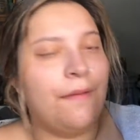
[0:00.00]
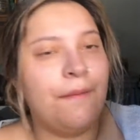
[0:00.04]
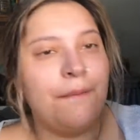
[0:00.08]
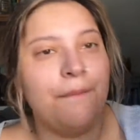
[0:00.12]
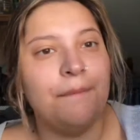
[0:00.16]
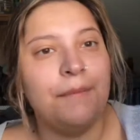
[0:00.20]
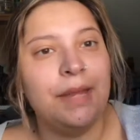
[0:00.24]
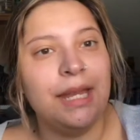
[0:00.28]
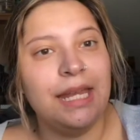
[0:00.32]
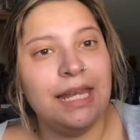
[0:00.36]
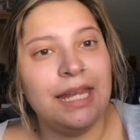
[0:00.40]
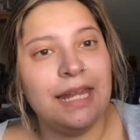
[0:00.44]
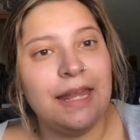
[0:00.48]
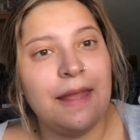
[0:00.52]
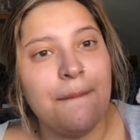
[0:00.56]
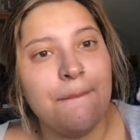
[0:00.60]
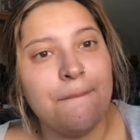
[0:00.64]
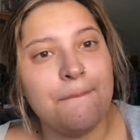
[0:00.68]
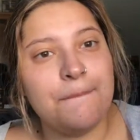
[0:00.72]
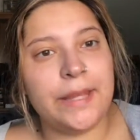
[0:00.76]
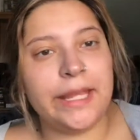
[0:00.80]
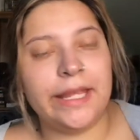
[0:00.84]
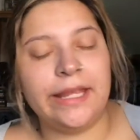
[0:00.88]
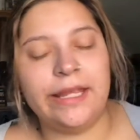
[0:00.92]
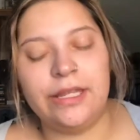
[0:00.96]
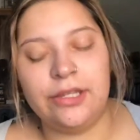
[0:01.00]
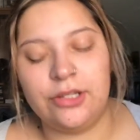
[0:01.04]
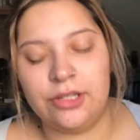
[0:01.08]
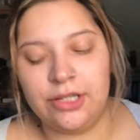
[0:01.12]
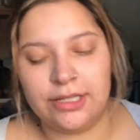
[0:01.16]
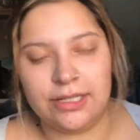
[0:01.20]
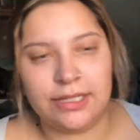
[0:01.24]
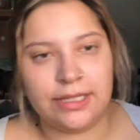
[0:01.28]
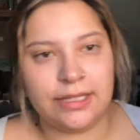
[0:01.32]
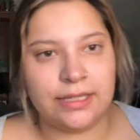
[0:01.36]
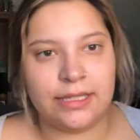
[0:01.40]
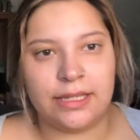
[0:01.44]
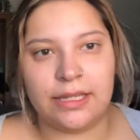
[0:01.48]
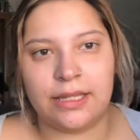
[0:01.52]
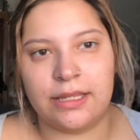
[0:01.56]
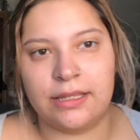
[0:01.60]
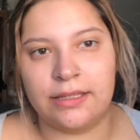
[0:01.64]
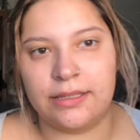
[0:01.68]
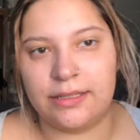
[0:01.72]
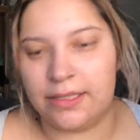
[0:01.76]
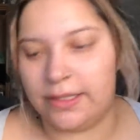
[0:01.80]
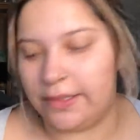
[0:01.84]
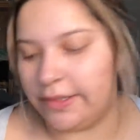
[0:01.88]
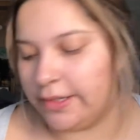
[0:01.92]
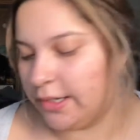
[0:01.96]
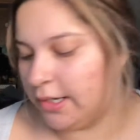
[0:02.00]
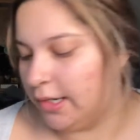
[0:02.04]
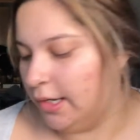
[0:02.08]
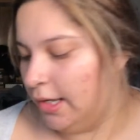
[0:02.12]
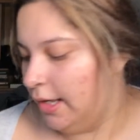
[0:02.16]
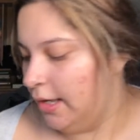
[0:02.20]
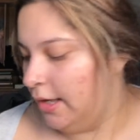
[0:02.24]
medium beige. It's a stick concealer.